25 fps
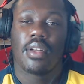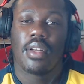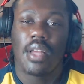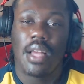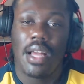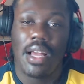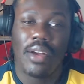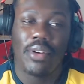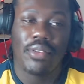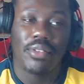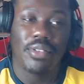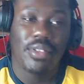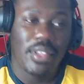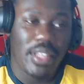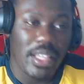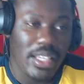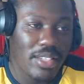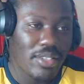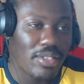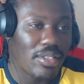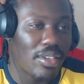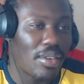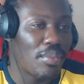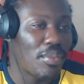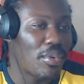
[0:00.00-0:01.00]
On this
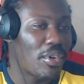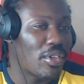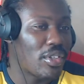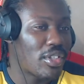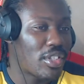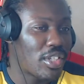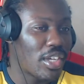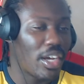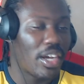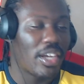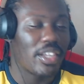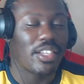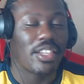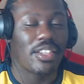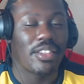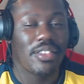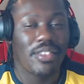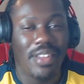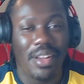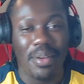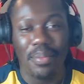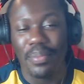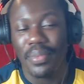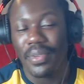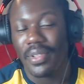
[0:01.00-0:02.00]
song, we've got Turn on
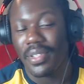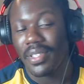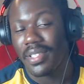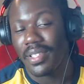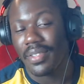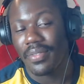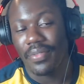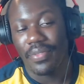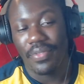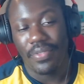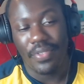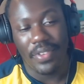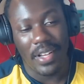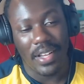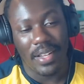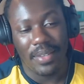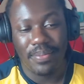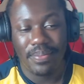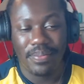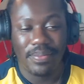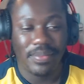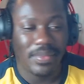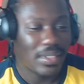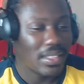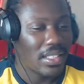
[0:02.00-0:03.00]
Numbers and
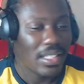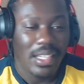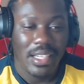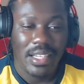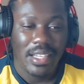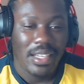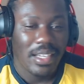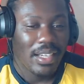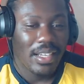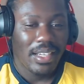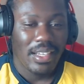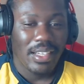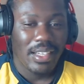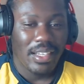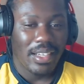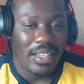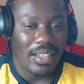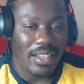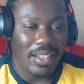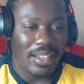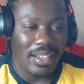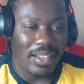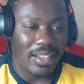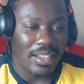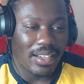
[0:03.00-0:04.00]
fam. It's
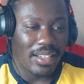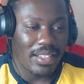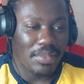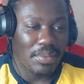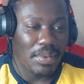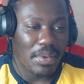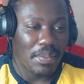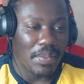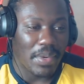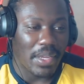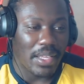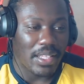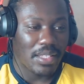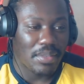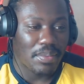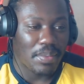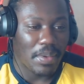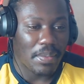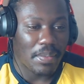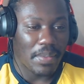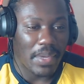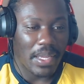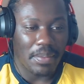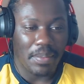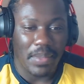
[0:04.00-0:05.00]
a bit mad, it's a
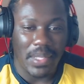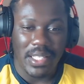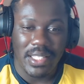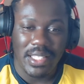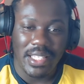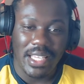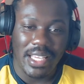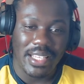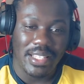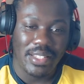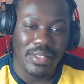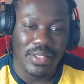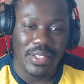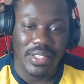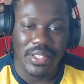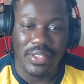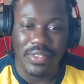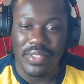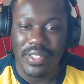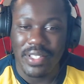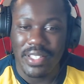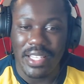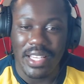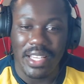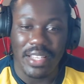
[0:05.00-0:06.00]
bit mad, but let's get into it, see what
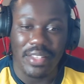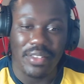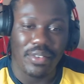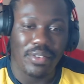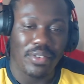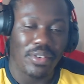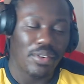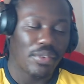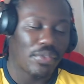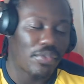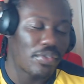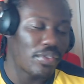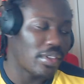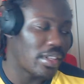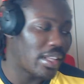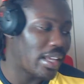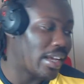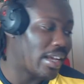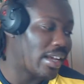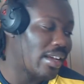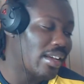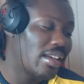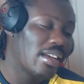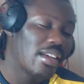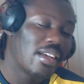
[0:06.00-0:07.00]
you're saying, and go from
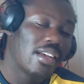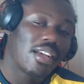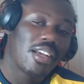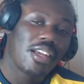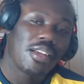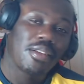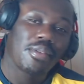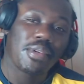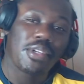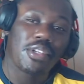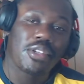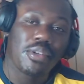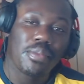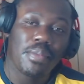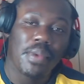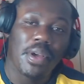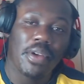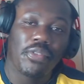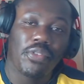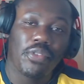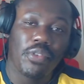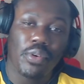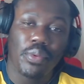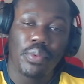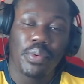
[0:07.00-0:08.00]
there. But you, man,
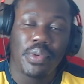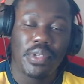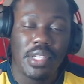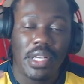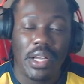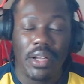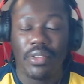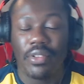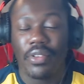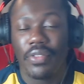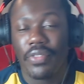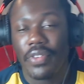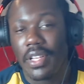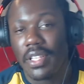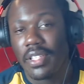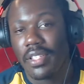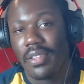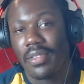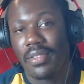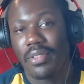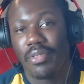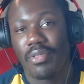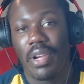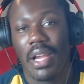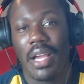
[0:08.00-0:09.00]
if you're rocking the channel, don't forget to
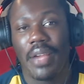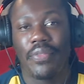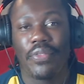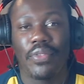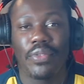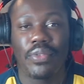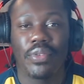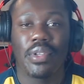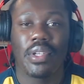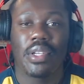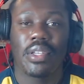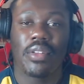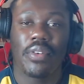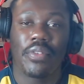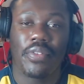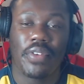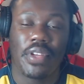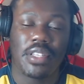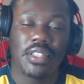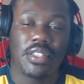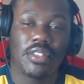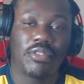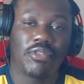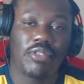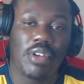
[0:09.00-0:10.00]
subscribe. If you're new here, don't
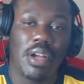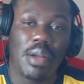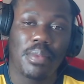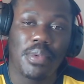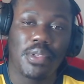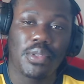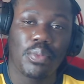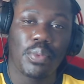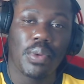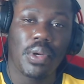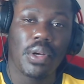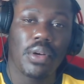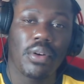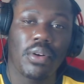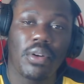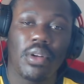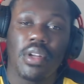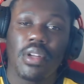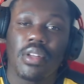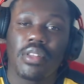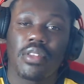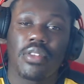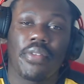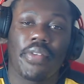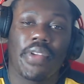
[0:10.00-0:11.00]
forget to subscribe as well.
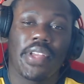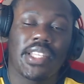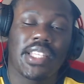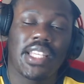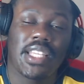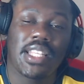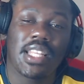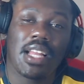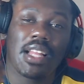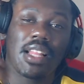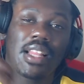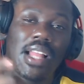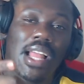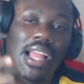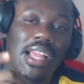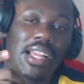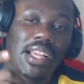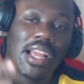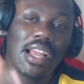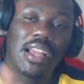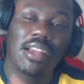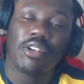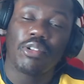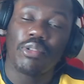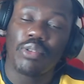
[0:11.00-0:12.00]
Don't forget to hit that like
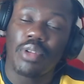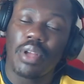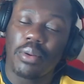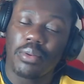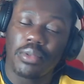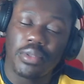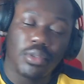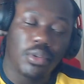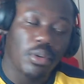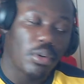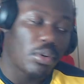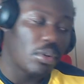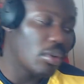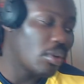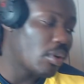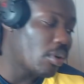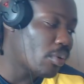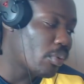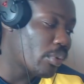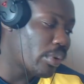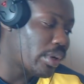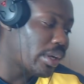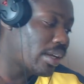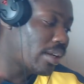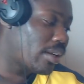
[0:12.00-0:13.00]
icon, helps us go a long
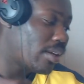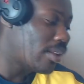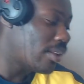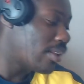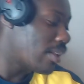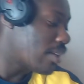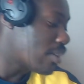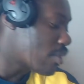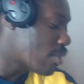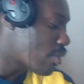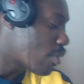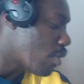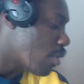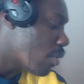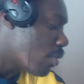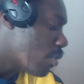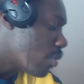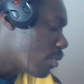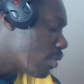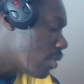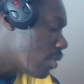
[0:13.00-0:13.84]
way. Let's go.